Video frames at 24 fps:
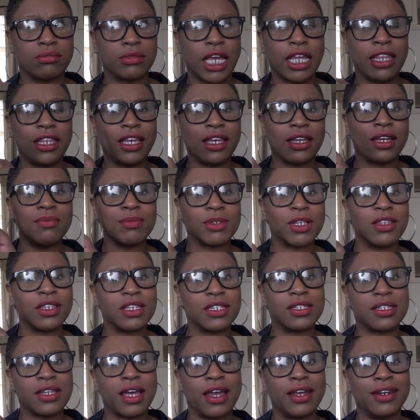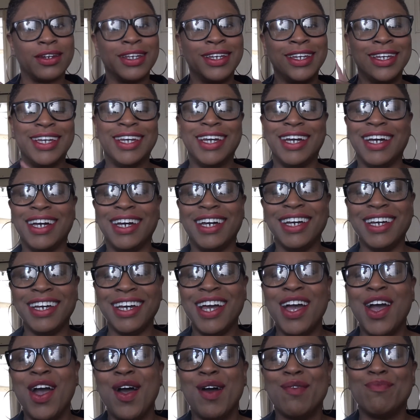I think it comes on this side,
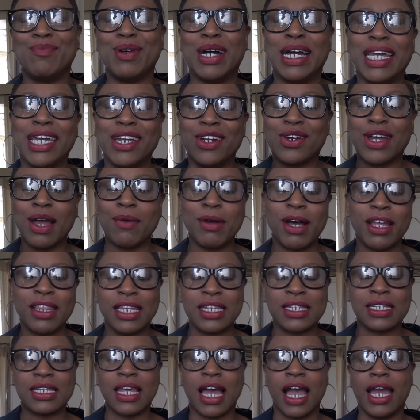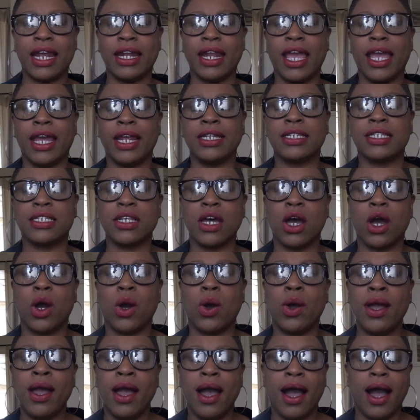but it'll come on this side, and
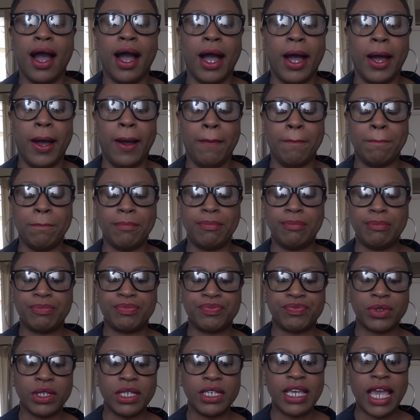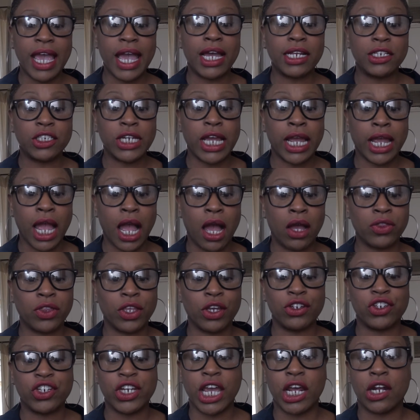so, um, yeah, check out
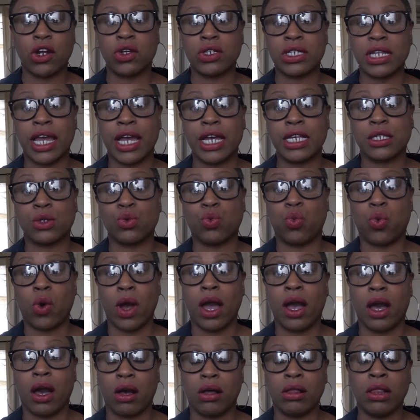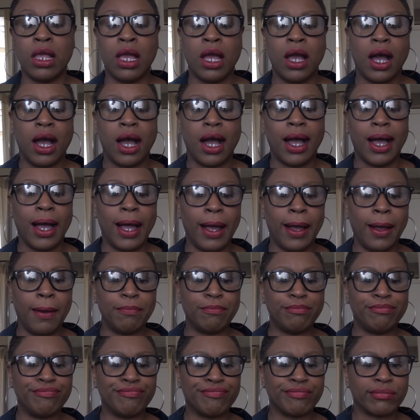their channels as well.
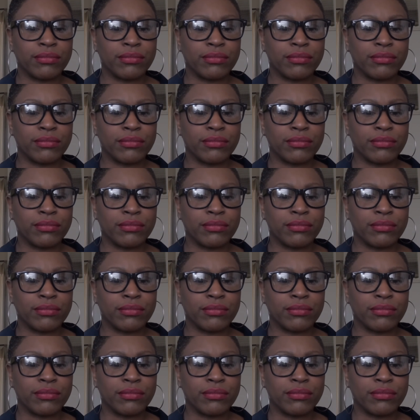Um,